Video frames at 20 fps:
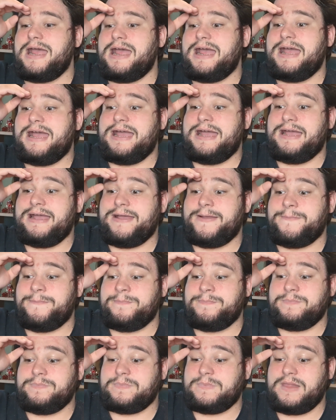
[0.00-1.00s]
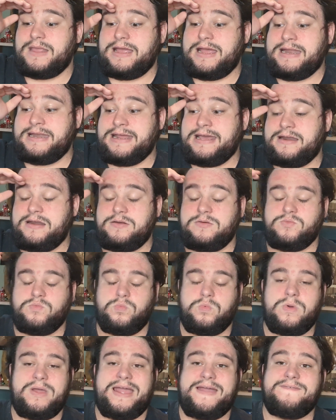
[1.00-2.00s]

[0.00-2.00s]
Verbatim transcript: Um, and then